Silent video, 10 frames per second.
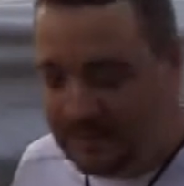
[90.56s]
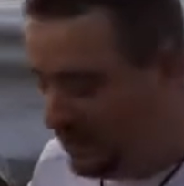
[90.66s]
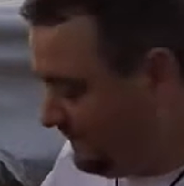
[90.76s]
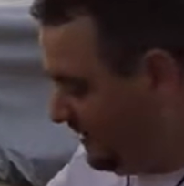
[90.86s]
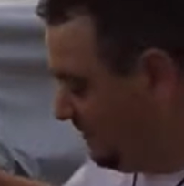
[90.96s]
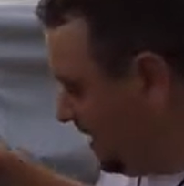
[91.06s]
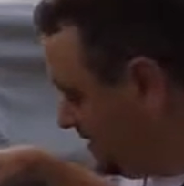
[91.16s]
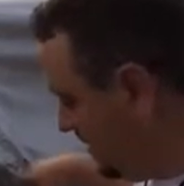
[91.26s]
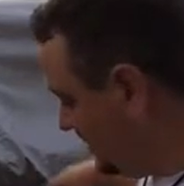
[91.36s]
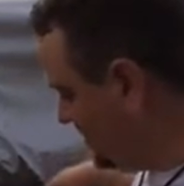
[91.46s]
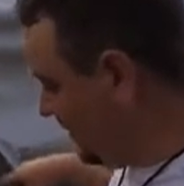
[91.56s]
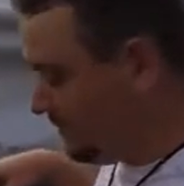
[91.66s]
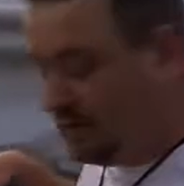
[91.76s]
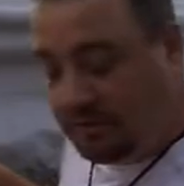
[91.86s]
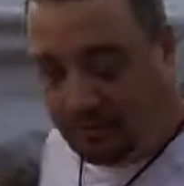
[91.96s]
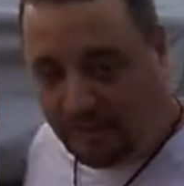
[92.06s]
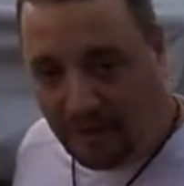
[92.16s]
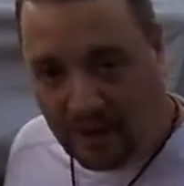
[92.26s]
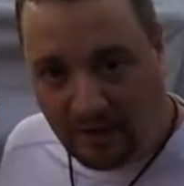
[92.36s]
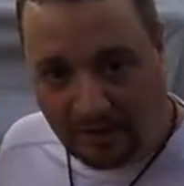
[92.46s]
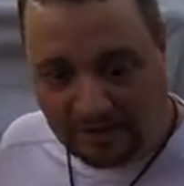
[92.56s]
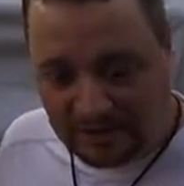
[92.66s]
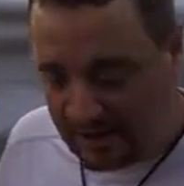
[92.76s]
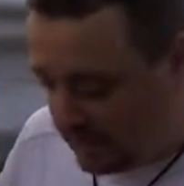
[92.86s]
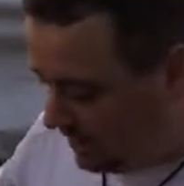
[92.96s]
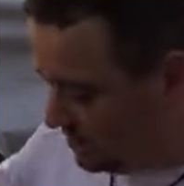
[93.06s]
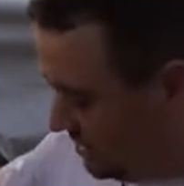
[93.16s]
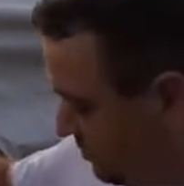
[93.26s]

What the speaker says: divvying my ducks up into 3 piles, into